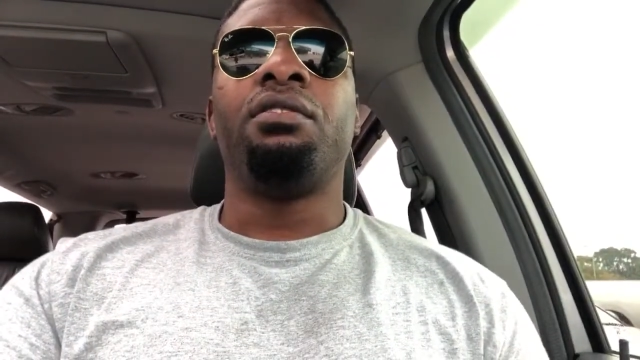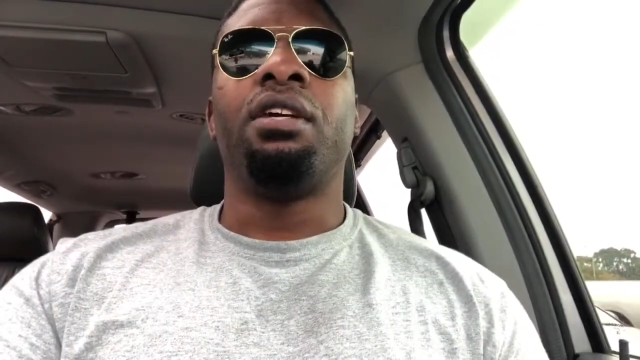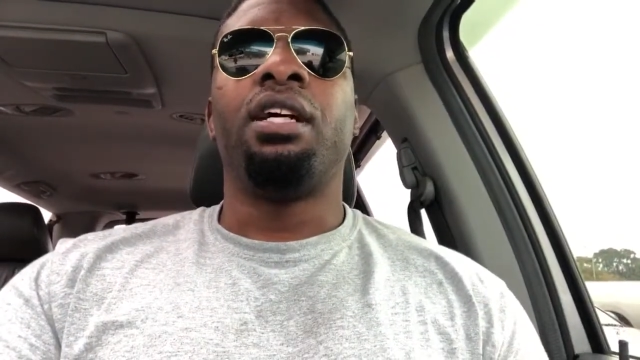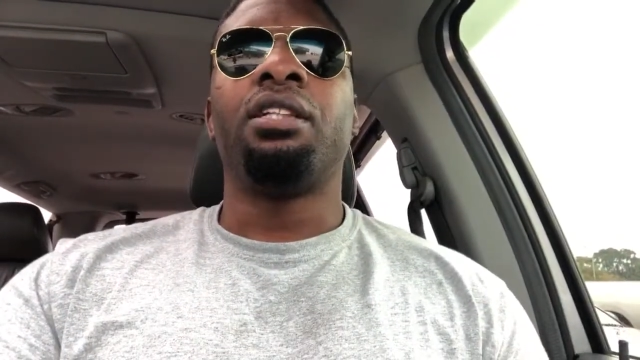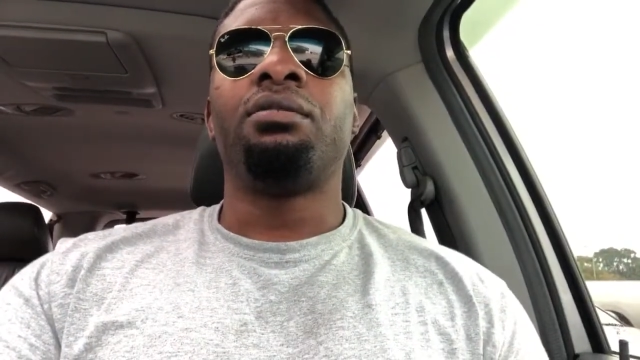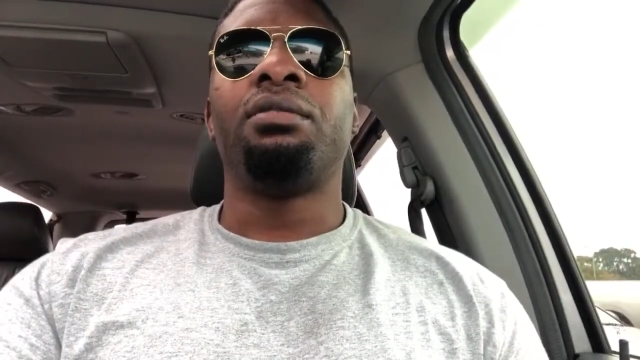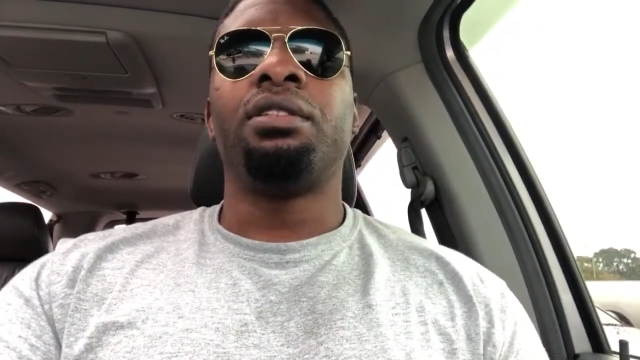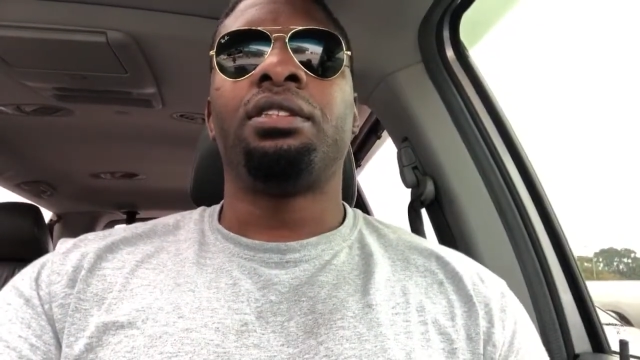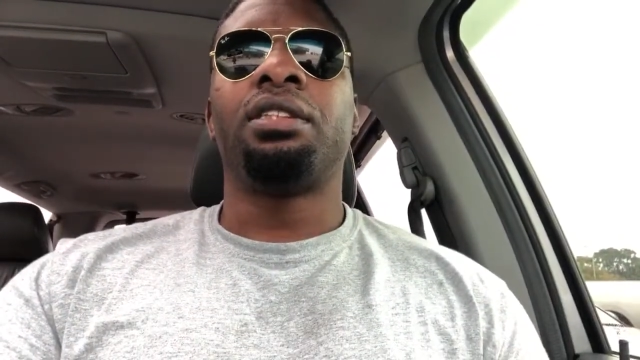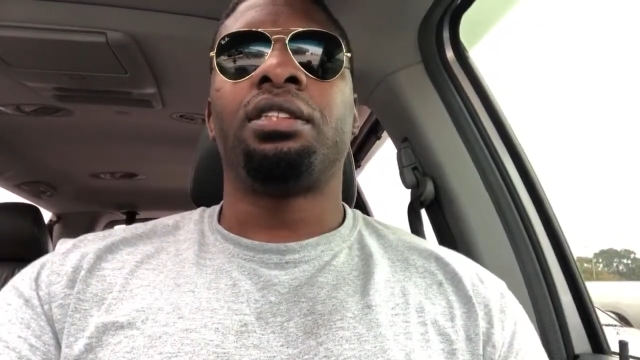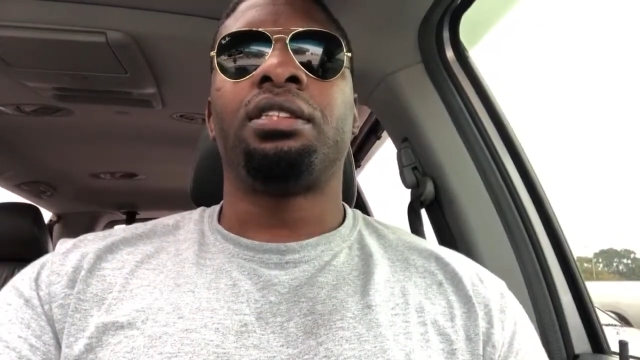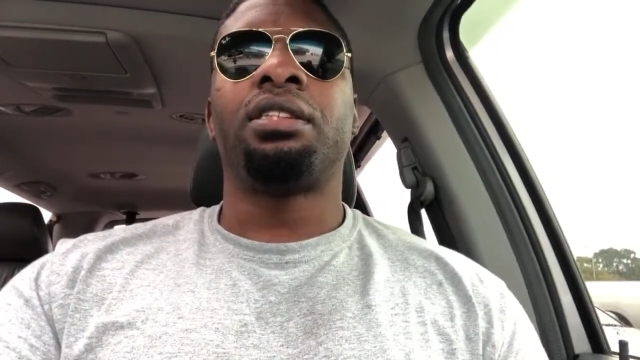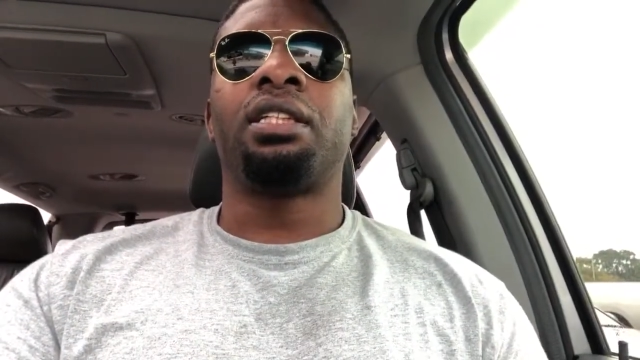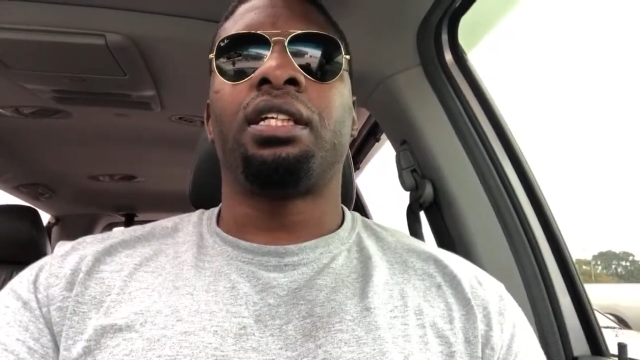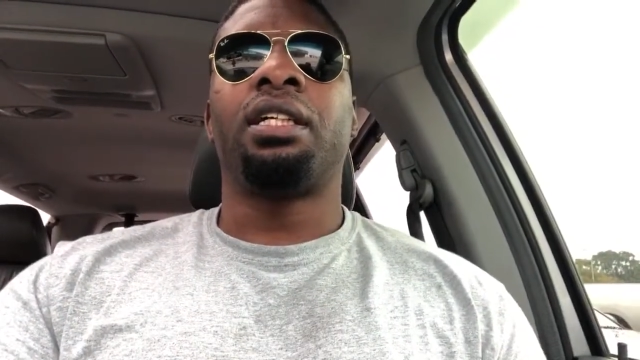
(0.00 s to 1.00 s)
few other ones
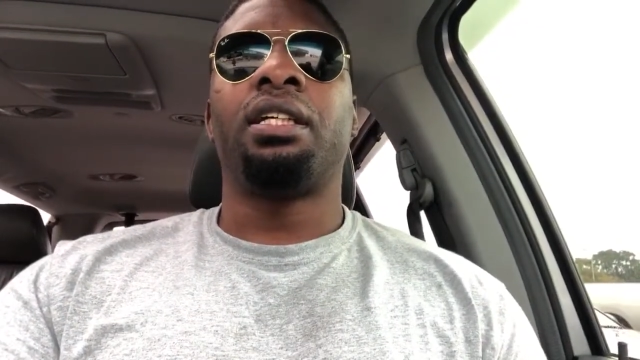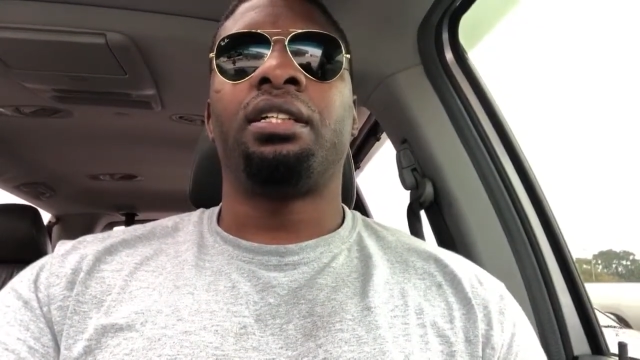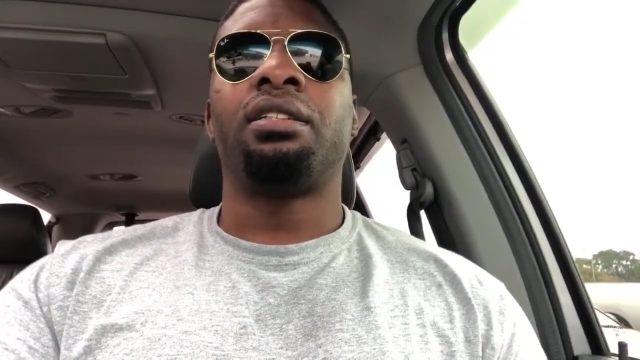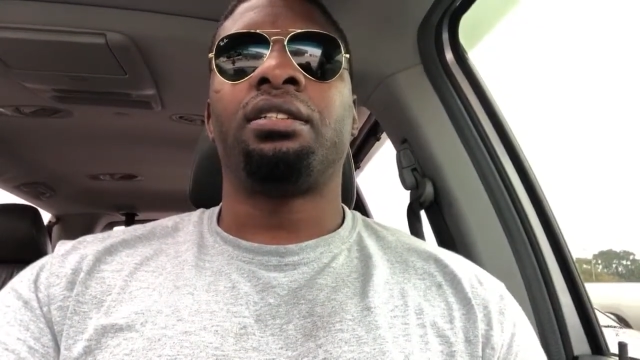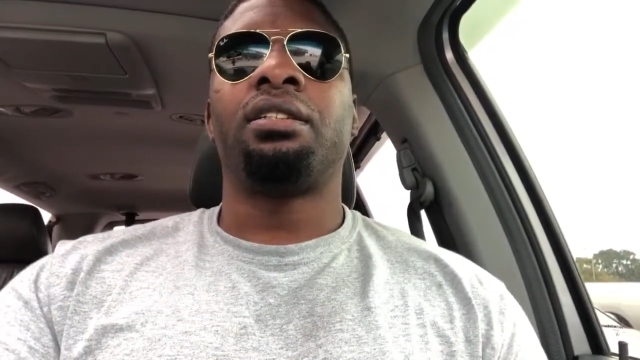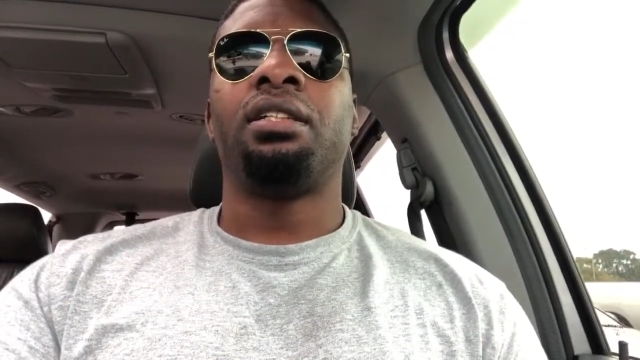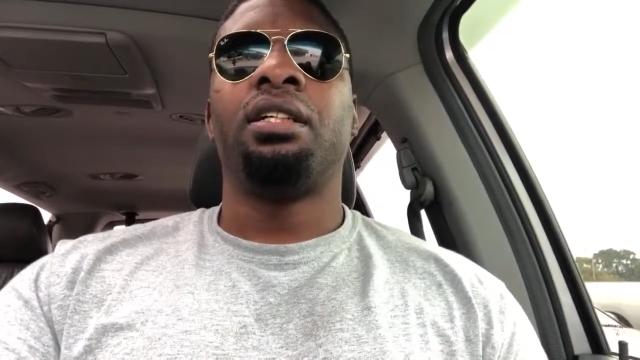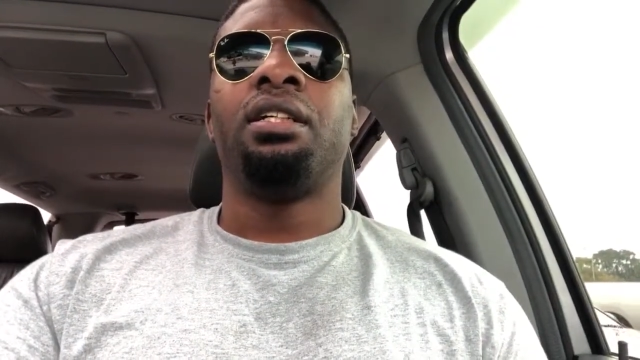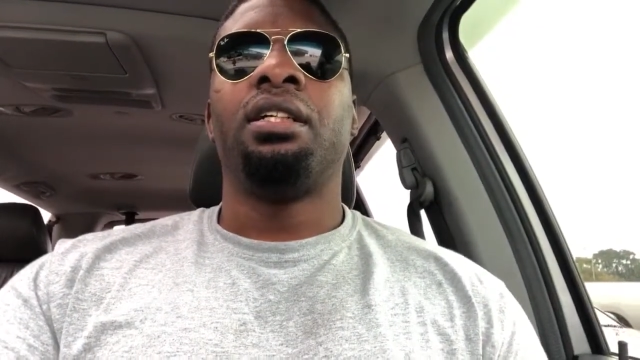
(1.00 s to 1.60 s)
just says